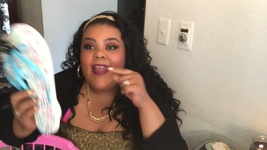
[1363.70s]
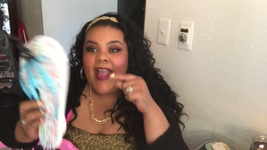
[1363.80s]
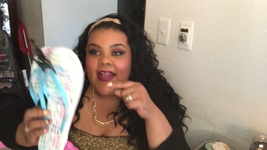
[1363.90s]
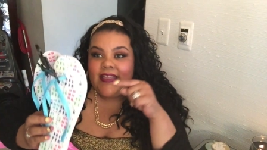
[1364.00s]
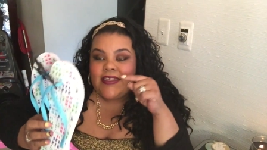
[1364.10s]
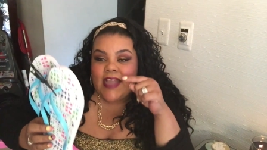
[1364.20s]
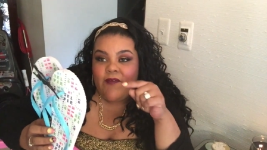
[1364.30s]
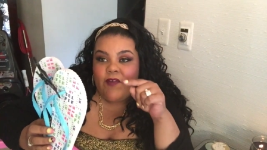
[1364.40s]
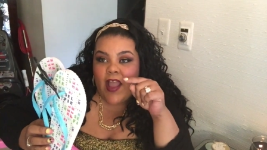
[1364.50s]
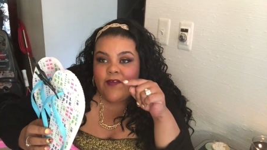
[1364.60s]
they had these
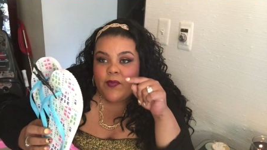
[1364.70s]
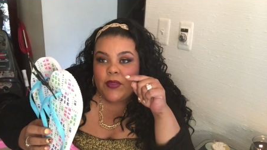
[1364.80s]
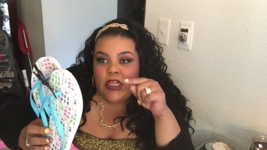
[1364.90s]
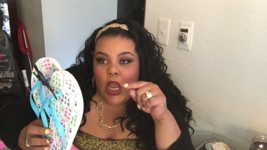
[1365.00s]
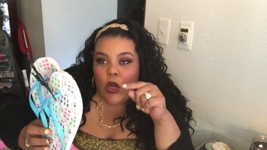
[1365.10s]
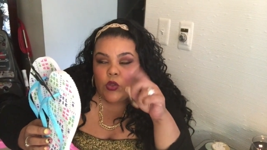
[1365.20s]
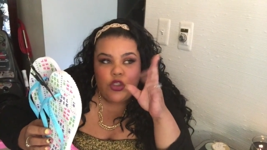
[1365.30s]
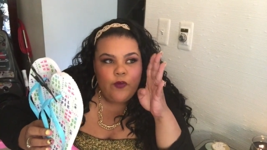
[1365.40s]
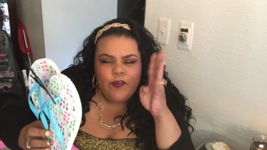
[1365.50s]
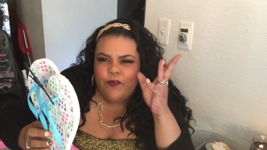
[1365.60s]
at five and below,
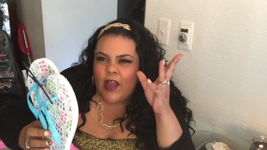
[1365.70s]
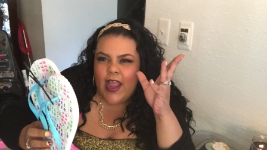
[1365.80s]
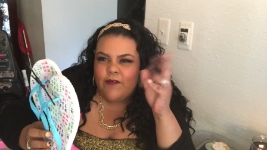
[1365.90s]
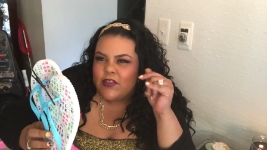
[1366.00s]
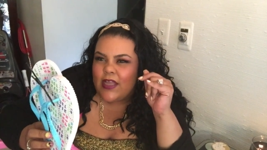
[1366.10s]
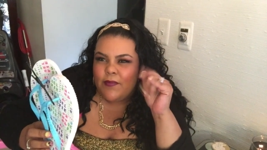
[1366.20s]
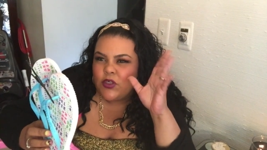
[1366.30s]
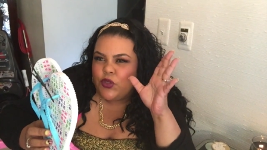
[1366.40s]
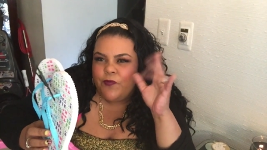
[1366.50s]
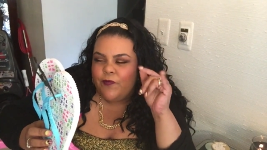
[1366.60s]
two for five or something,
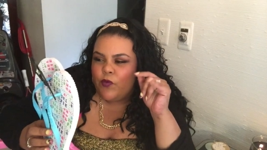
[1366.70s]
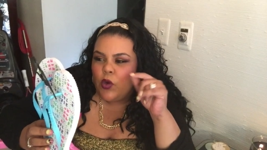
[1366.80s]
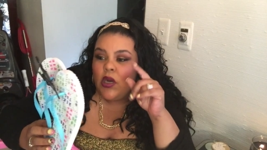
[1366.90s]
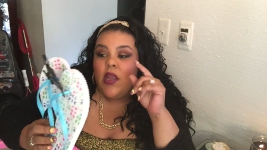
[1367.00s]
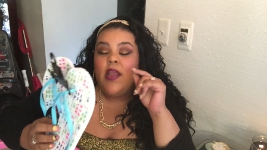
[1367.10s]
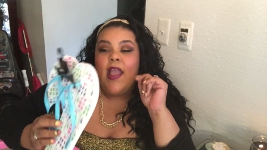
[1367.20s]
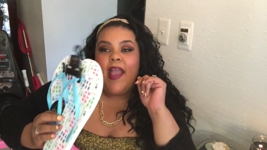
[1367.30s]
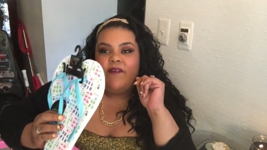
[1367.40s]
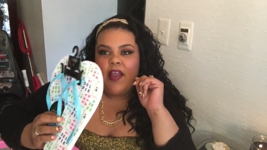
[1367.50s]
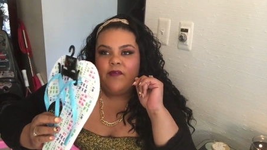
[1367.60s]
or two for four
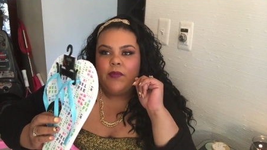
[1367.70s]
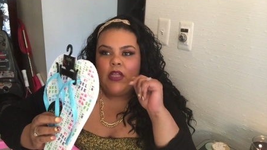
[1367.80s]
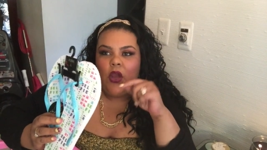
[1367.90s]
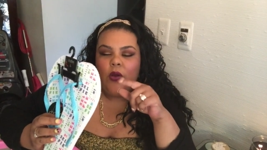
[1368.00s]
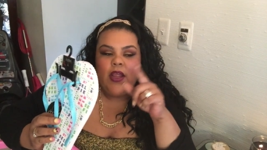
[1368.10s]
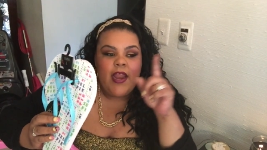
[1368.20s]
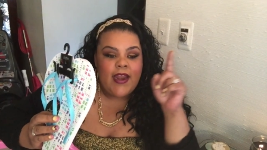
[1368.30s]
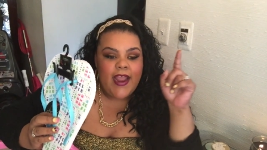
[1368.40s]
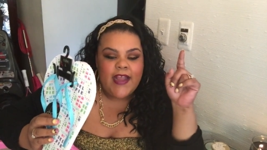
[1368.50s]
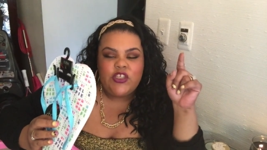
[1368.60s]
at five and below.
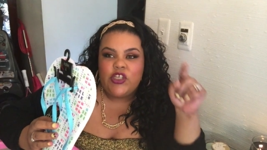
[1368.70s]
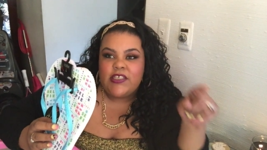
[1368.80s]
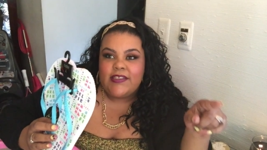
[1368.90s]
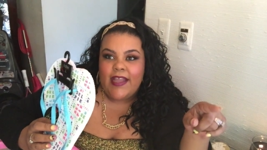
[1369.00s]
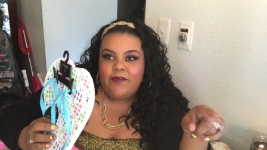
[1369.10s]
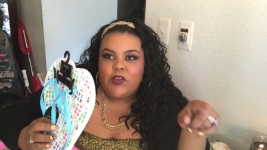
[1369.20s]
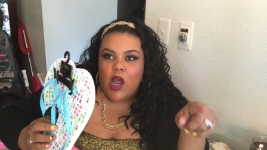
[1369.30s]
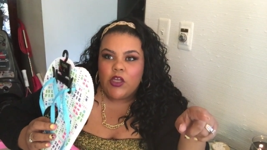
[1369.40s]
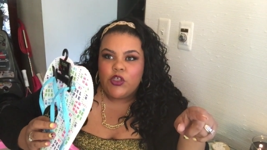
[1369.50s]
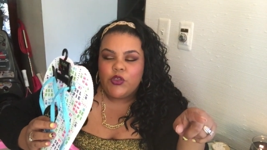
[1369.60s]
And I had just left
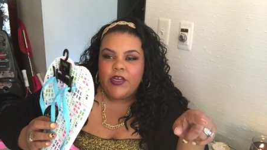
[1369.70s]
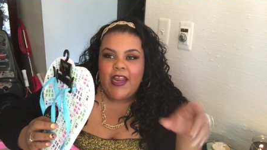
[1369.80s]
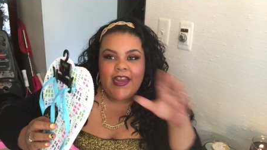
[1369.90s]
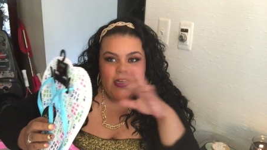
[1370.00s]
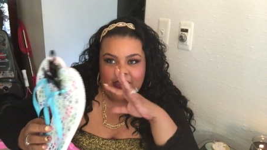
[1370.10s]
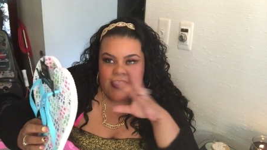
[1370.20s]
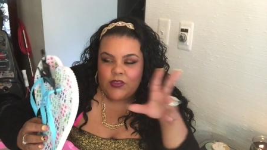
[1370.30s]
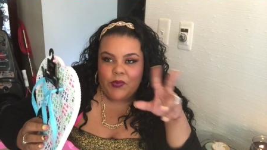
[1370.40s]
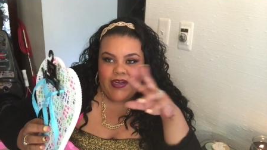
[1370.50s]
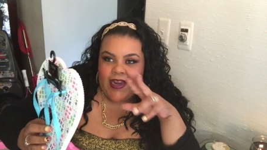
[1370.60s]
Dollar Tree, and because
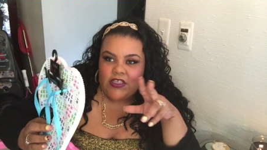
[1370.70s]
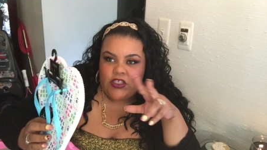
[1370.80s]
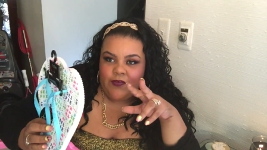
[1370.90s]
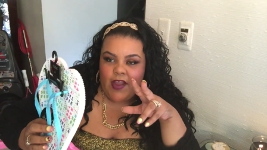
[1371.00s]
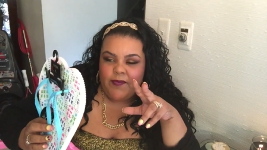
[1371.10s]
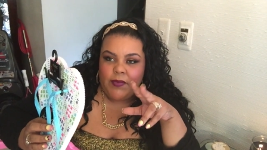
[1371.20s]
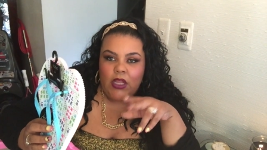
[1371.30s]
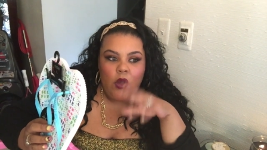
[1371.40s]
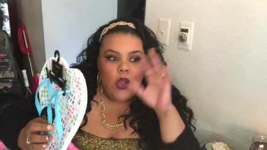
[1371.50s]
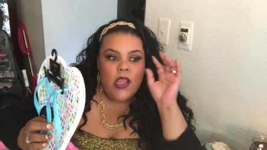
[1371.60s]
it, it's right next to five and
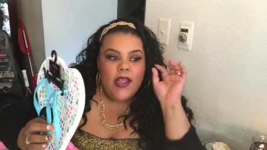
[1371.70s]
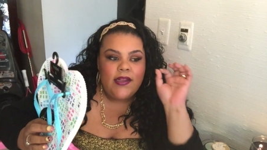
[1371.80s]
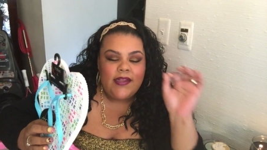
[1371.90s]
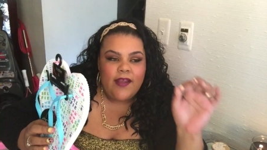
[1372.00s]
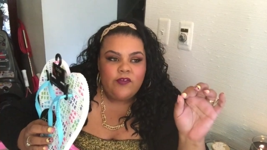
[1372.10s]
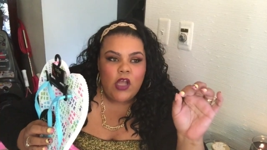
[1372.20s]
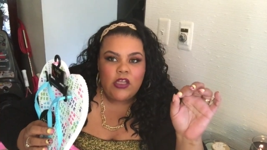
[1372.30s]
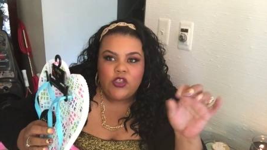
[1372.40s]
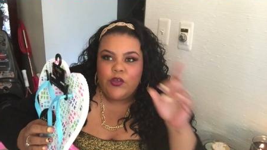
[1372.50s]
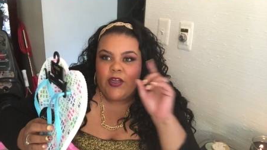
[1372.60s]
below, left
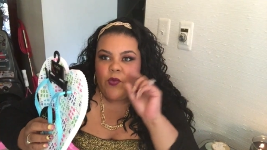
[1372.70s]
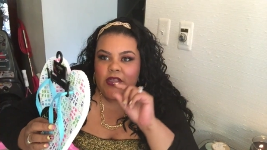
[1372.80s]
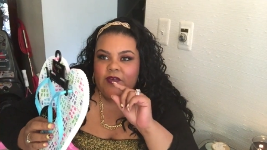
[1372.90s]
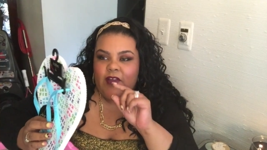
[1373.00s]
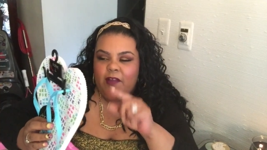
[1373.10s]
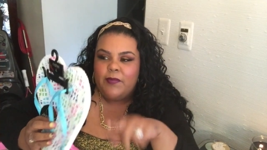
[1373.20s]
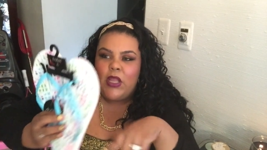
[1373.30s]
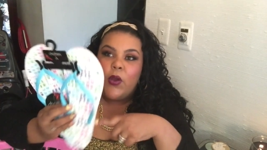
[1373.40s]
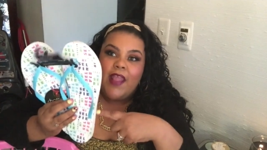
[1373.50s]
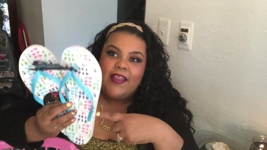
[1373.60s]
Dollar Tree, went to five and
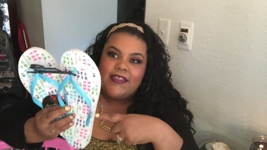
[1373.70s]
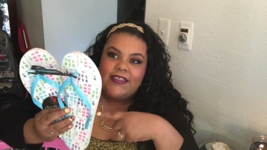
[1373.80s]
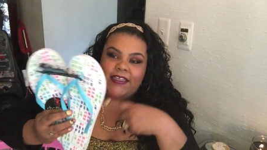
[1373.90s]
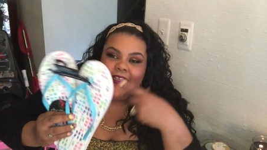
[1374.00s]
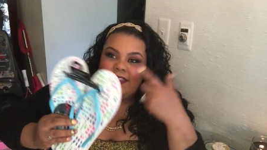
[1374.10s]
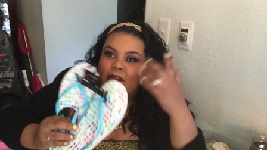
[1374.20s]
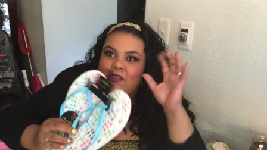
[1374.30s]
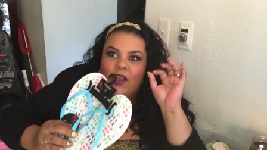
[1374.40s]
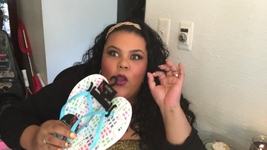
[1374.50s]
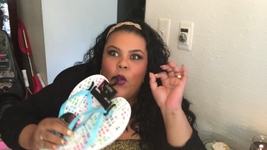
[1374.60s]
below, and then seen these. I
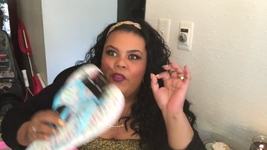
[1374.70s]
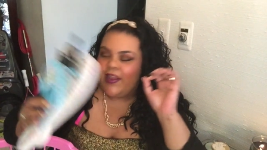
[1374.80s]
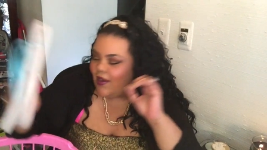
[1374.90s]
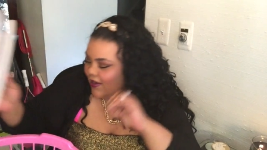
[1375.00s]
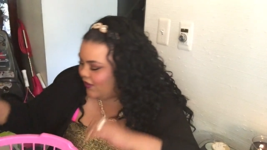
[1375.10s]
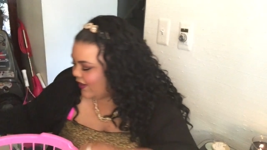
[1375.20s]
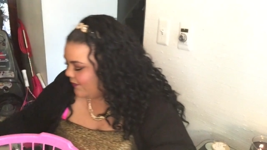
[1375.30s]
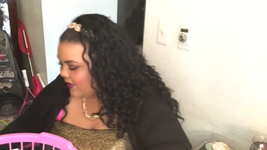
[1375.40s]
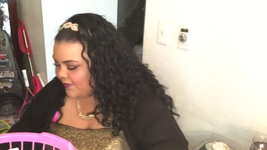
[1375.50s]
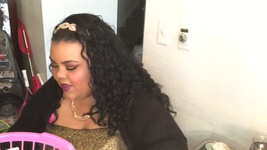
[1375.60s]
was like, oh, thank God I
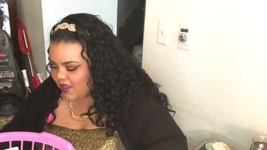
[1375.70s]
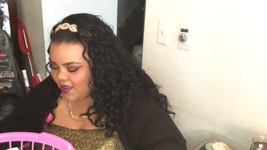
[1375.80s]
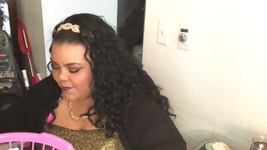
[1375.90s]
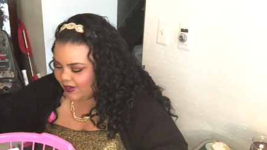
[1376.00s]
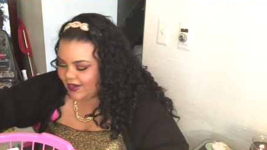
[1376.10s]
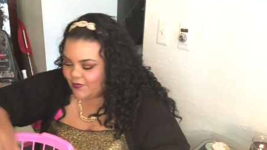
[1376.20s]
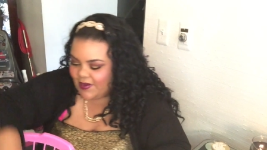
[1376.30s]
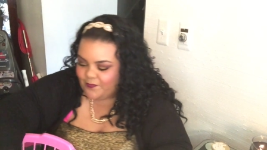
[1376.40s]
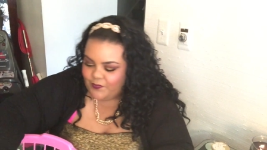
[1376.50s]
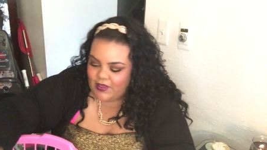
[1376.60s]
grabbed them. But
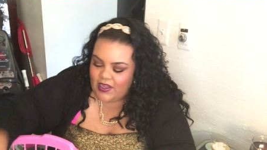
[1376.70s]
anyway,